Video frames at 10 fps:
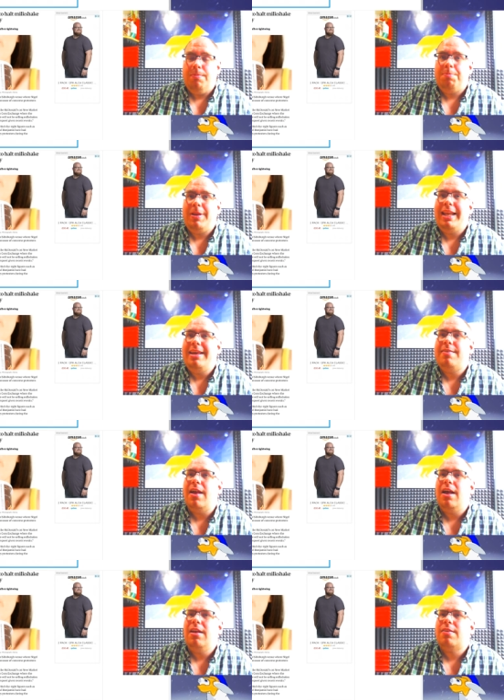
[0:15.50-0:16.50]
Police
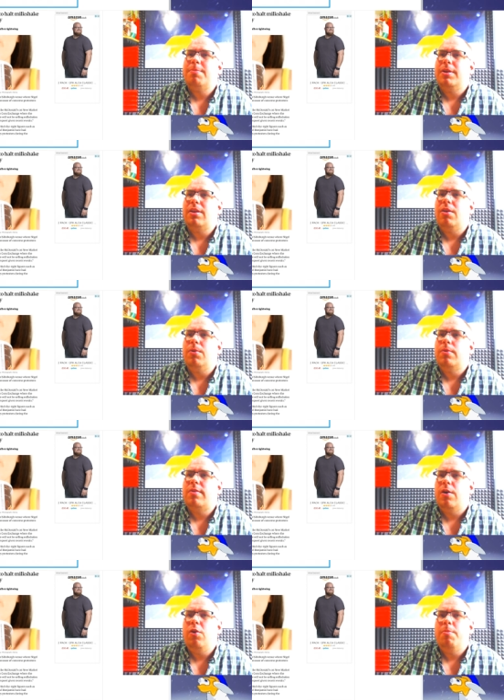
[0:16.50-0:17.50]
ask McDonald's
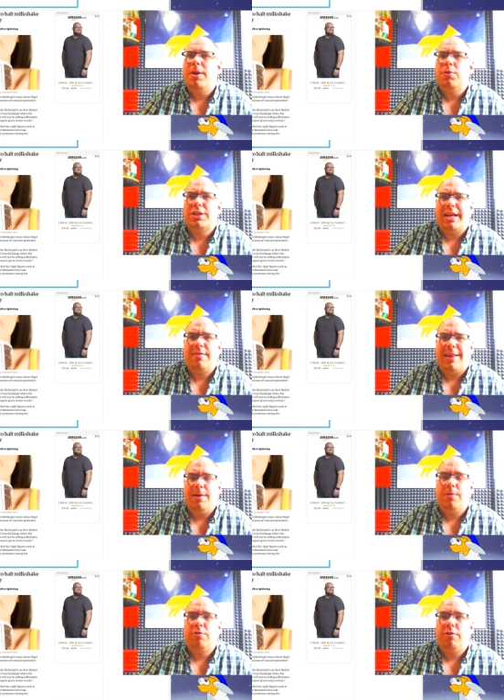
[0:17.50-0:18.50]
to halt milkshake
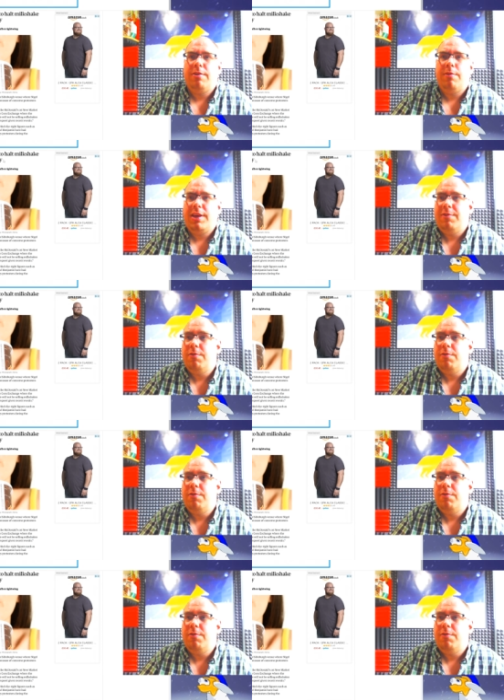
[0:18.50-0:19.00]
sales during the